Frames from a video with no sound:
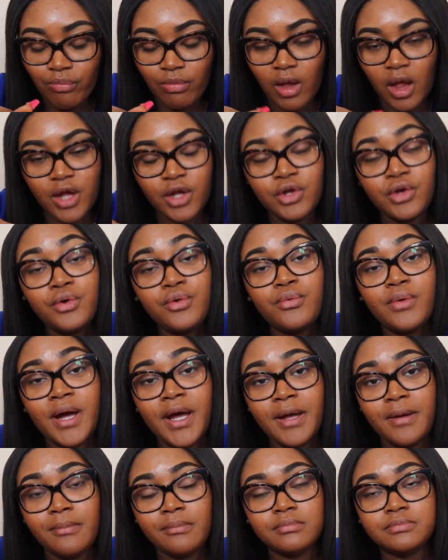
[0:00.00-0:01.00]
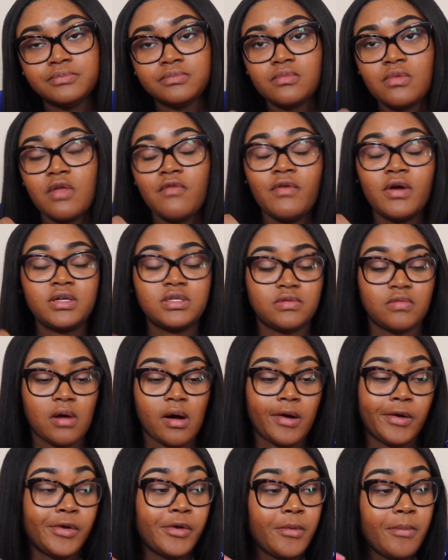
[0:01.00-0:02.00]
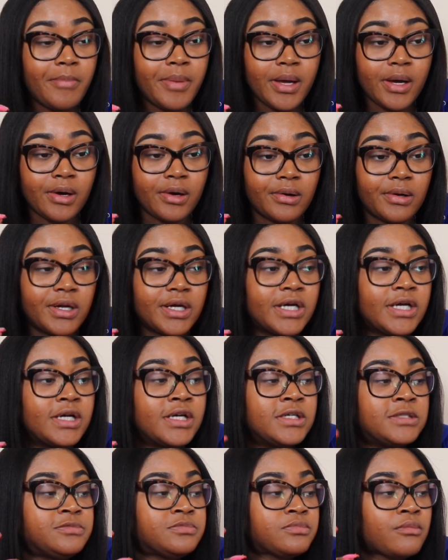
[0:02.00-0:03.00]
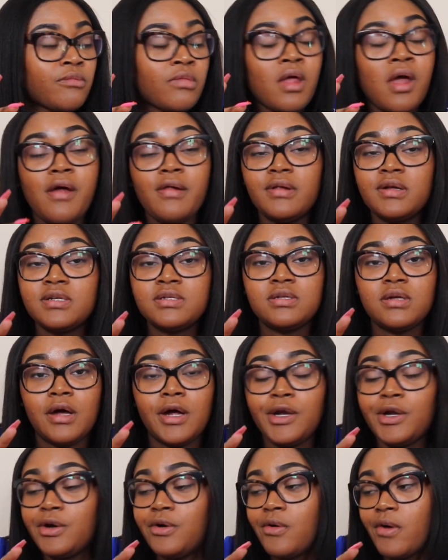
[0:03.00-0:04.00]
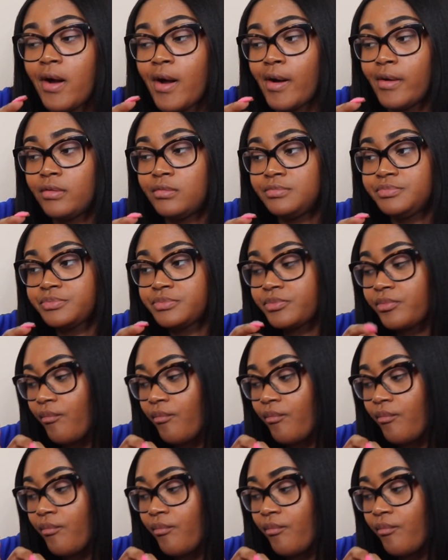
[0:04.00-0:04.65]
you rape, first of all, you build this underground